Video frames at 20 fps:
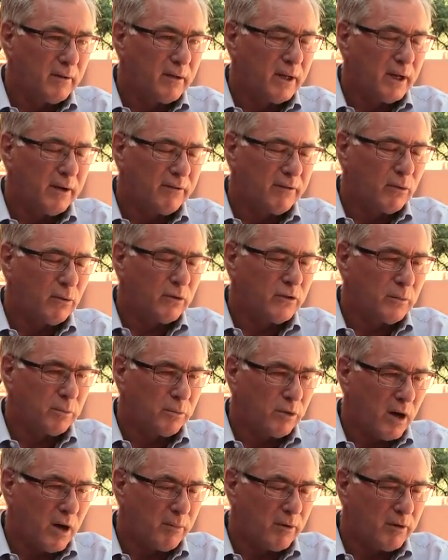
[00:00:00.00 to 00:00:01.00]
that if there was a
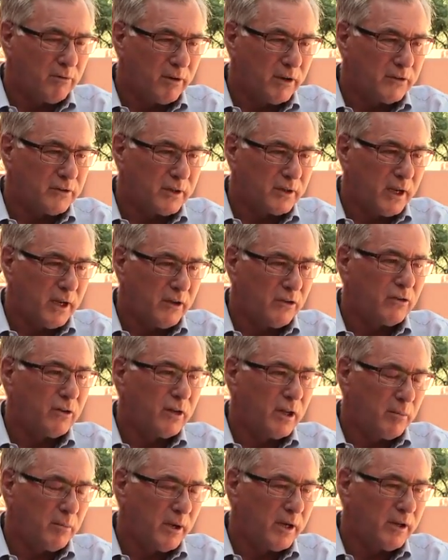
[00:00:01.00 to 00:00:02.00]
proper investigation,
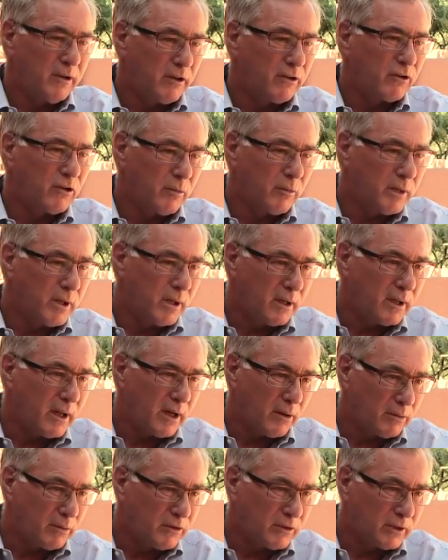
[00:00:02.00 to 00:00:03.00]
they might determine that
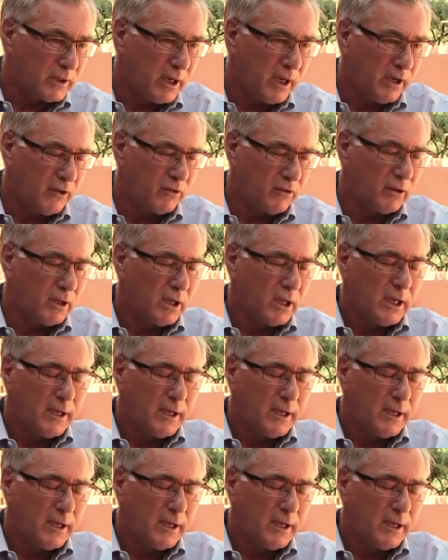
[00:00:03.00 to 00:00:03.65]
that was the case.